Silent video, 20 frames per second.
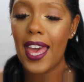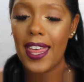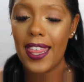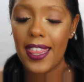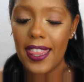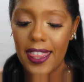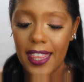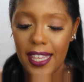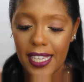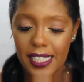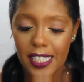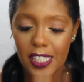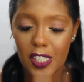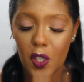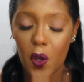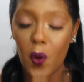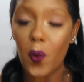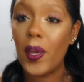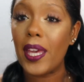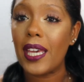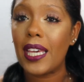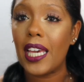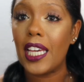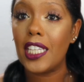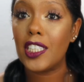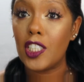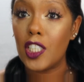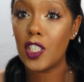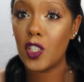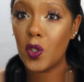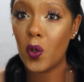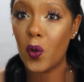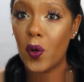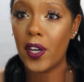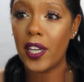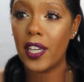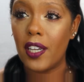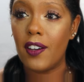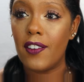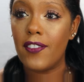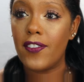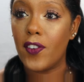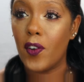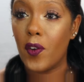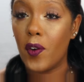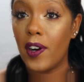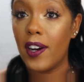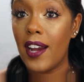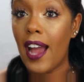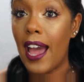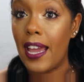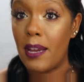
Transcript: this quick tutorial for